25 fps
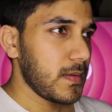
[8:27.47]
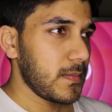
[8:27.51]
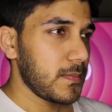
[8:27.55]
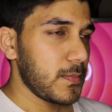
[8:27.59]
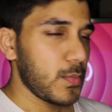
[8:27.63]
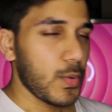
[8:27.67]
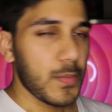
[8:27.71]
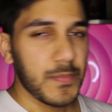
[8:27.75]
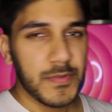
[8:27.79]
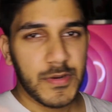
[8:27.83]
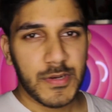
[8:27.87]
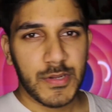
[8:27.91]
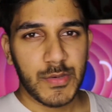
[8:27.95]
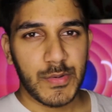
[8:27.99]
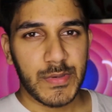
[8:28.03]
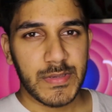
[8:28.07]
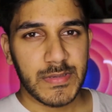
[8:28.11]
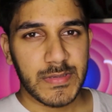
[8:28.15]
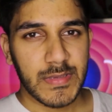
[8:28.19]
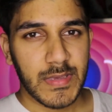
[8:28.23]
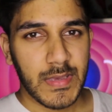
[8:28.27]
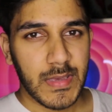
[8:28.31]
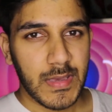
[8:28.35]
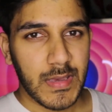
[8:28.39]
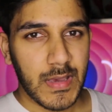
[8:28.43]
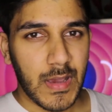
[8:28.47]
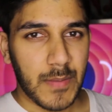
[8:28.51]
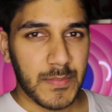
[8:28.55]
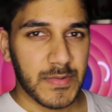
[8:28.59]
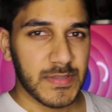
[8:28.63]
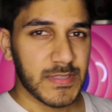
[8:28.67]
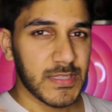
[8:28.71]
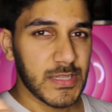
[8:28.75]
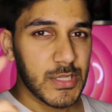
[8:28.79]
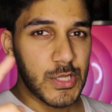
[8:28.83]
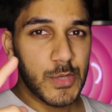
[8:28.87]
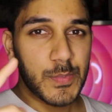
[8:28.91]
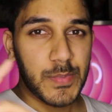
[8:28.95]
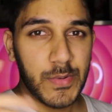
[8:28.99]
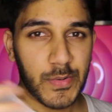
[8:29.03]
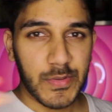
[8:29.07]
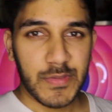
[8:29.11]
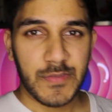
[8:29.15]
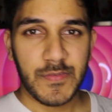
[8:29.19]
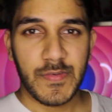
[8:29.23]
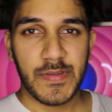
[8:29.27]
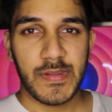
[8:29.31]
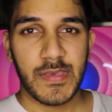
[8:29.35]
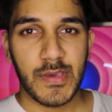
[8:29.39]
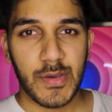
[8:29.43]
What I'm going to do is, I'm going to still upload this
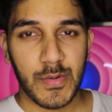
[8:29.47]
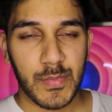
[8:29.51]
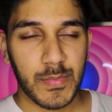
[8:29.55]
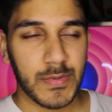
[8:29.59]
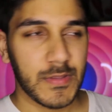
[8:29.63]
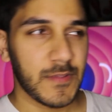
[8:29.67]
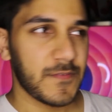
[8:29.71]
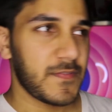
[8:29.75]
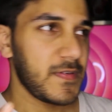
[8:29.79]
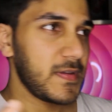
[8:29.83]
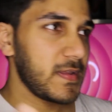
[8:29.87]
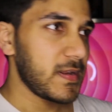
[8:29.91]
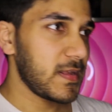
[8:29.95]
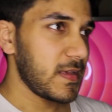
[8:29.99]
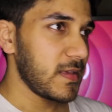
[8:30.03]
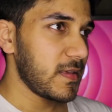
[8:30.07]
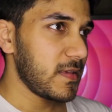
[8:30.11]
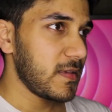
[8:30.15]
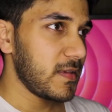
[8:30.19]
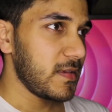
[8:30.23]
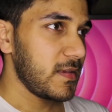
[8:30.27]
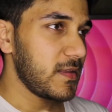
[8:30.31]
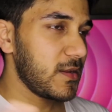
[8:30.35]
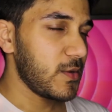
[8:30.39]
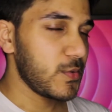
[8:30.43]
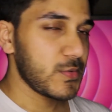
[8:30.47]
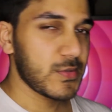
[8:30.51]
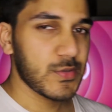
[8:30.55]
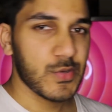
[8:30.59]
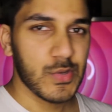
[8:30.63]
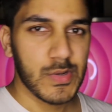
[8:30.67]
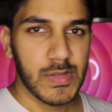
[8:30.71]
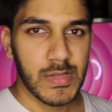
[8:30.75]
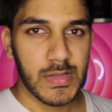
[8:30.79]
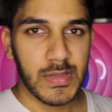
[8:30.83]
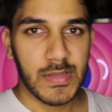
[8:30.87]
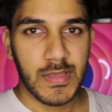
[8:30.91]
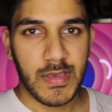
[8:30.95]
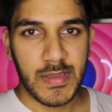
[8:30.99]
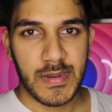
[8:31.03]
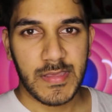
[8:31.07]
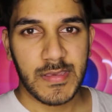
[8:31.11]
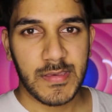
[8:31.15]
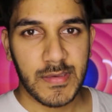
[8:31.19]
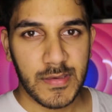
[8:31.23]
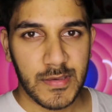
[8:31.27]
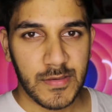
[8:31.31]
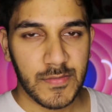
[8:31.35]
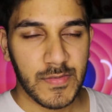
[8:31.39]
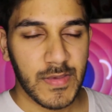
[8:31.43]
video because I feel like, you know, it's a good little learning
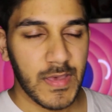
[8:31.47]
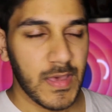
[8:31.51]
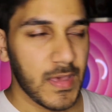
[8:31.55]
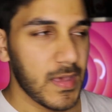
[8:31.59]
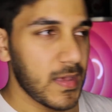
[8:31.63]
curve.